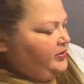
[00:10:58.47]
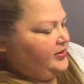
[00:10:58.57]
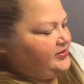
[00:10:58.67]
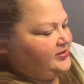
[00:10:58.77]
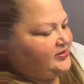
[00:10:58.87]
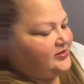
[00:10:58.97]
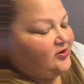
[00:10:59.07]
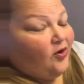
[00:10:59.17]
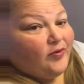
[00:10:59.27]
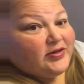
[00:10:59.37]
because this is
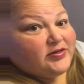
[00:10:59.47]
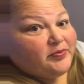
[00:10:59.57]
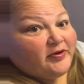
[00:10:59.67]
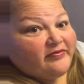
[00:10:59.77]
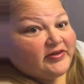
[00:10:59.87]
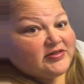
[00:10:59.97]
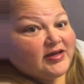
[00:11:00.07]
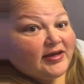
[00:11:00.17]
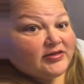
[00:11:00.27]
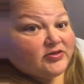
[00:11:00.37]
always a perfect
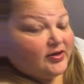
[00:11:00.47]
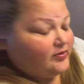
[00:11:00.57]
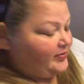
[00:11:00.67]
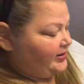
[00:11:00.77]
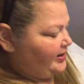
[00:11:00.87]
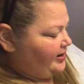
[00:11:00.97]
size, so I don't mind